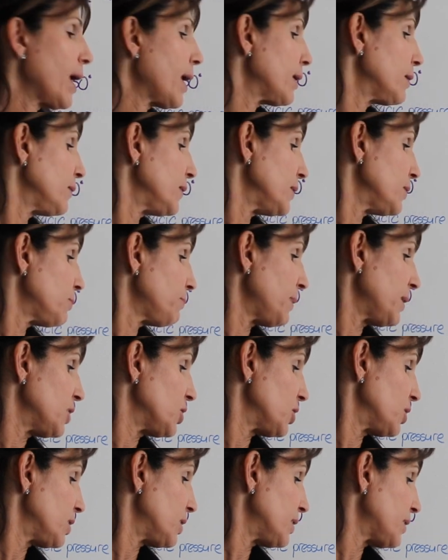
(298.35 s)
and these
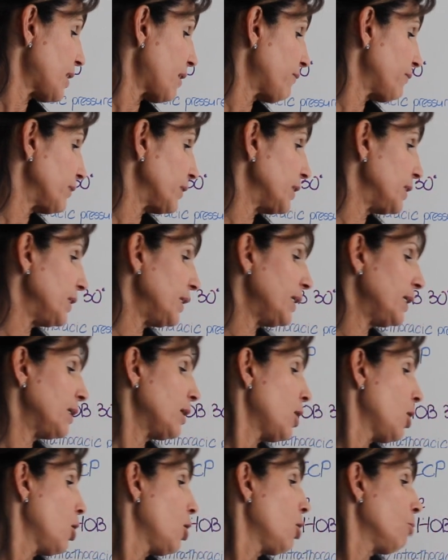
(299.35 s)
patients definitely need